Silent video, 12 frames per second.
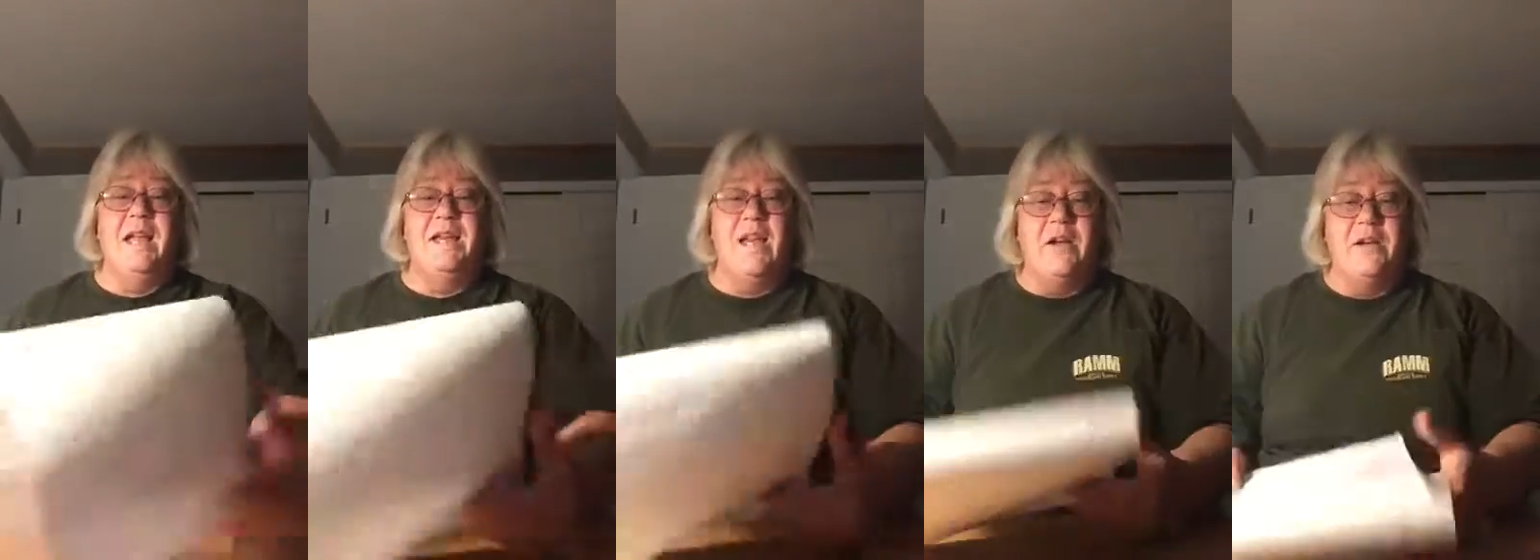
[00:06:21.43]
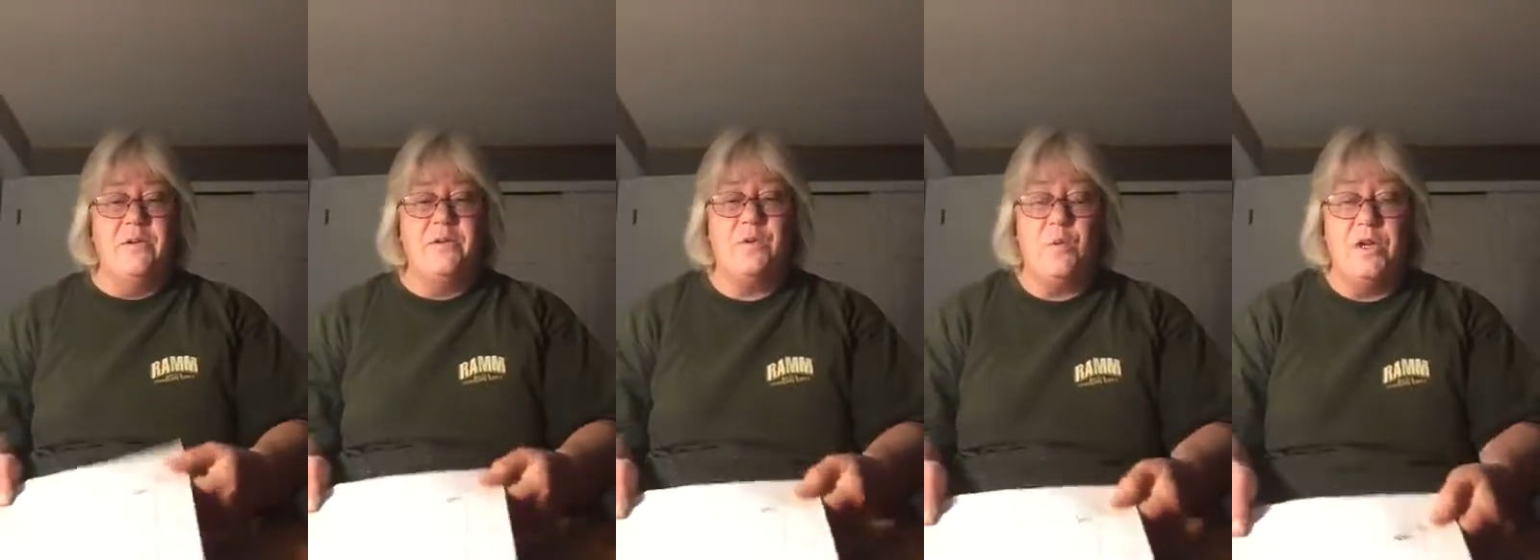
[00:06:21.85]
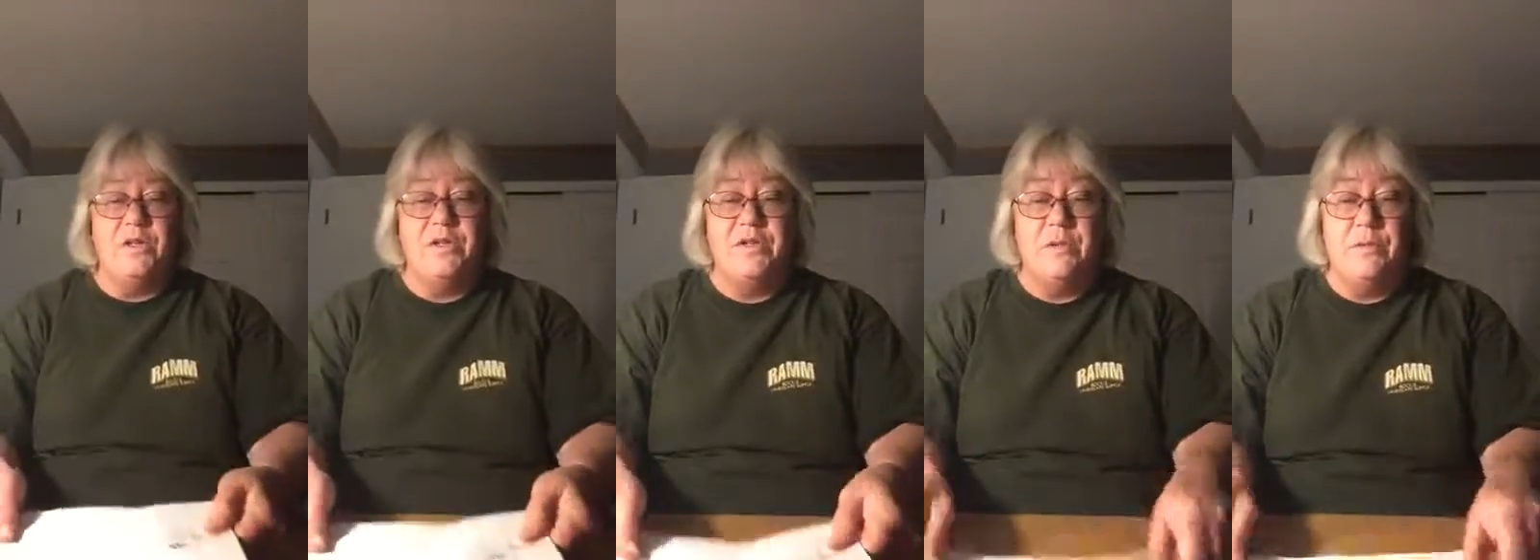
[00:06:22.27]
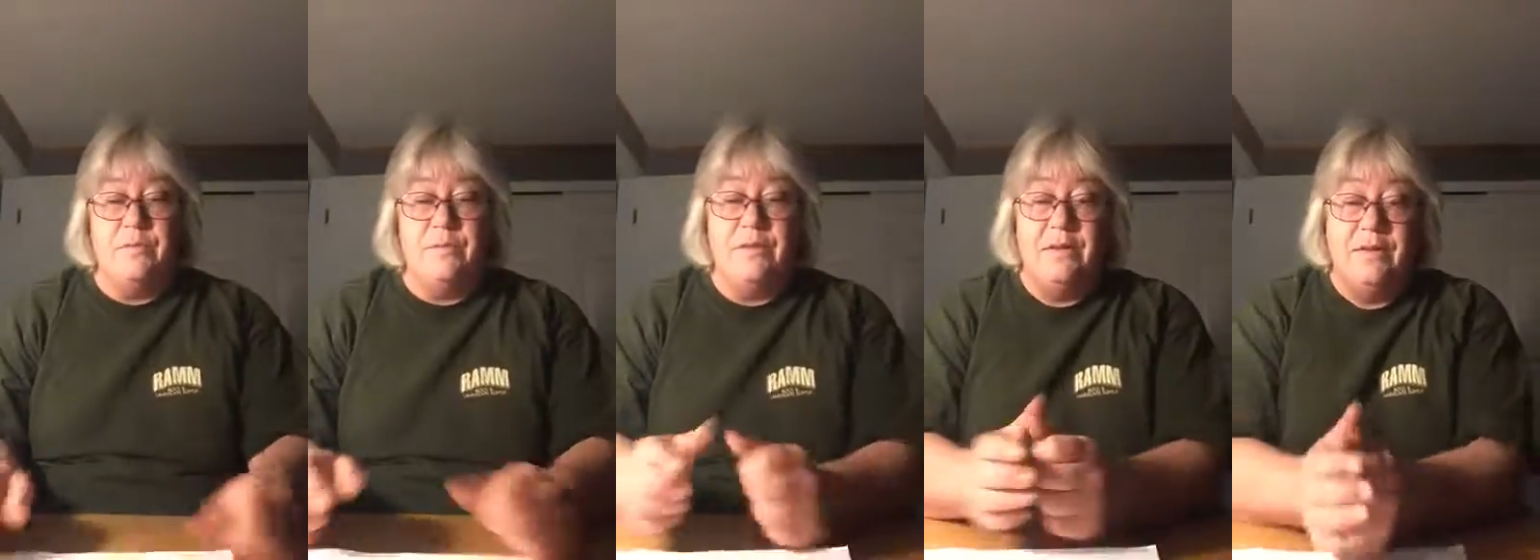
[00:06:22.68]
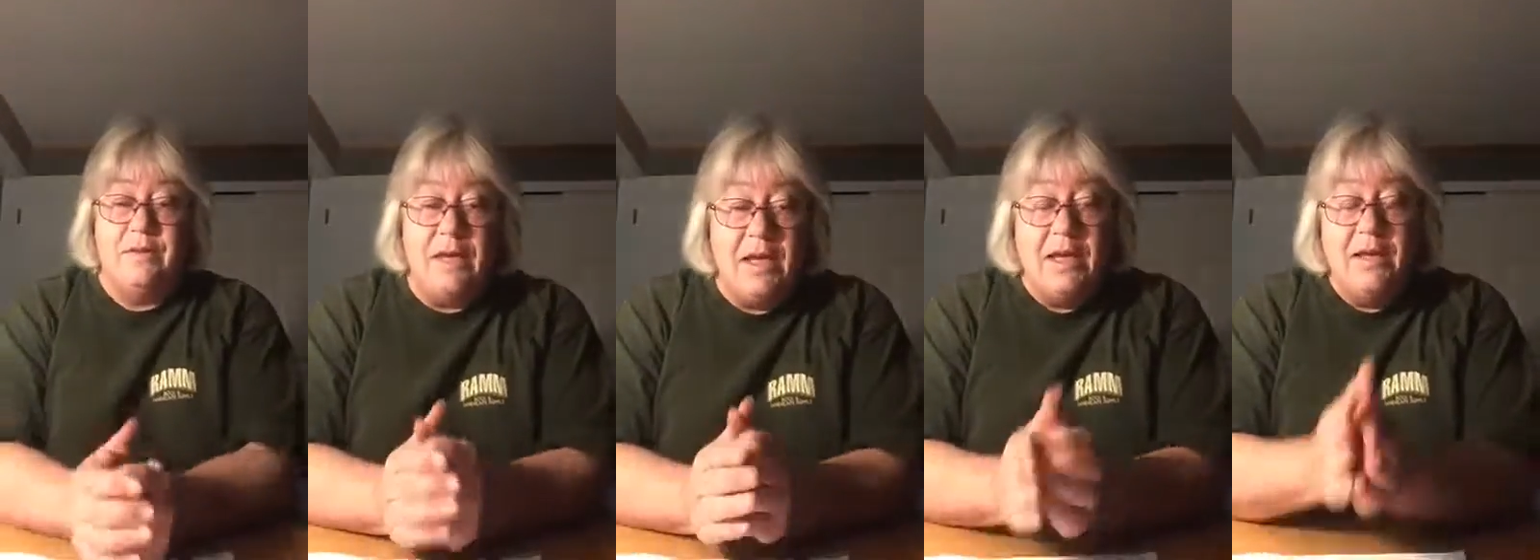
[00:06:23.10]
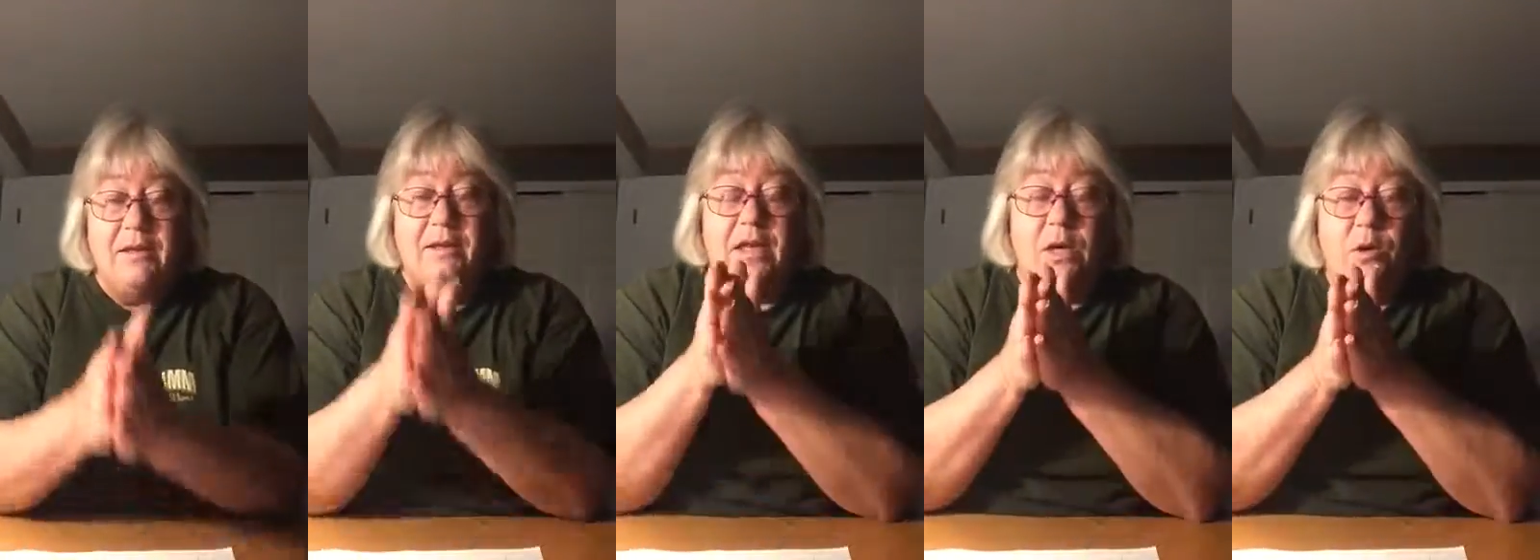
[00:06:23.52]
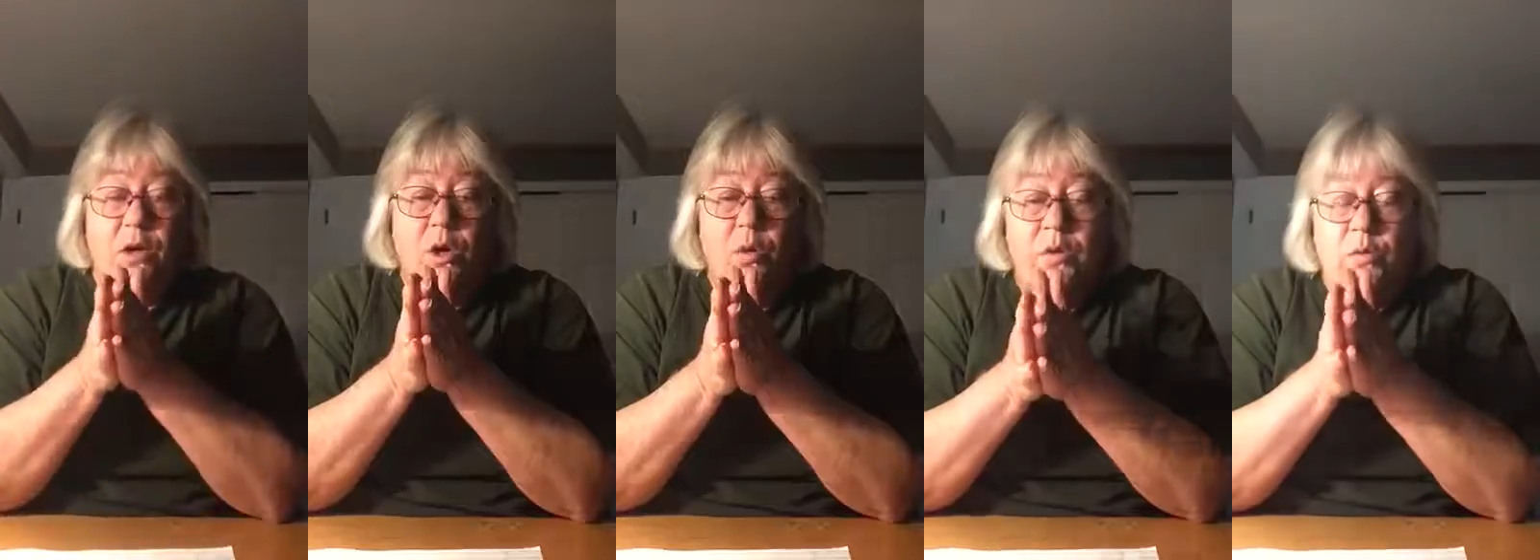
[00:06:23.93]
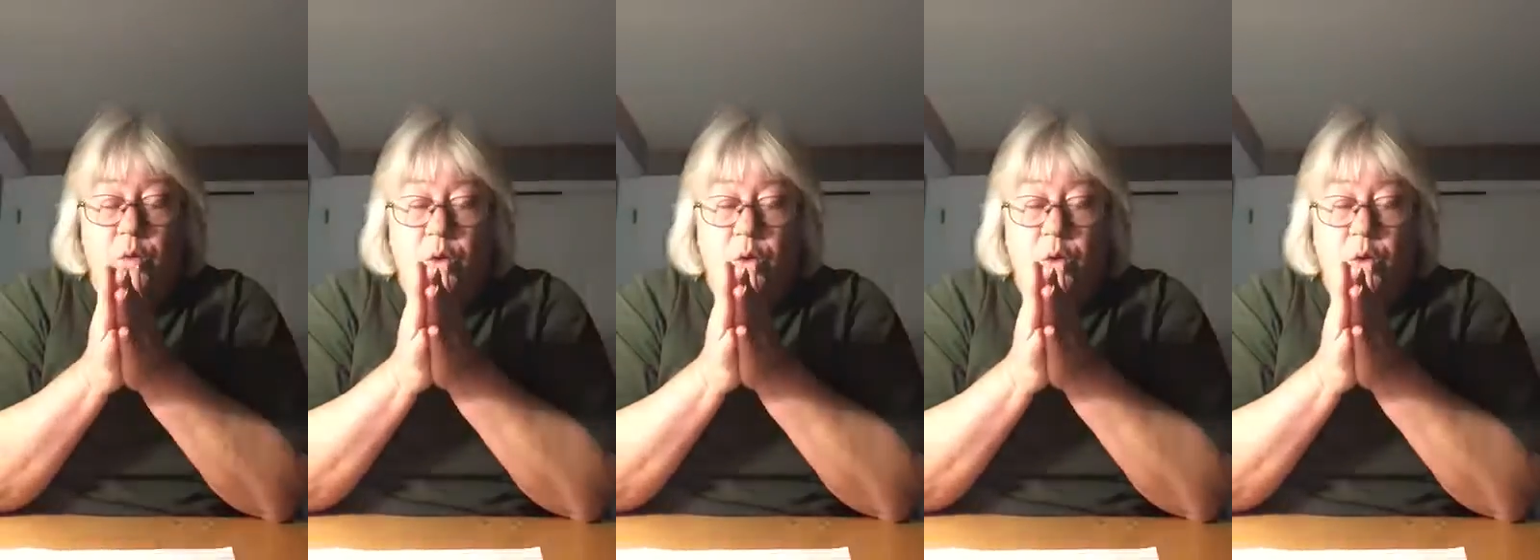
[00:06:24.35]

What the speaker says: Now, here's one, too, that'll go with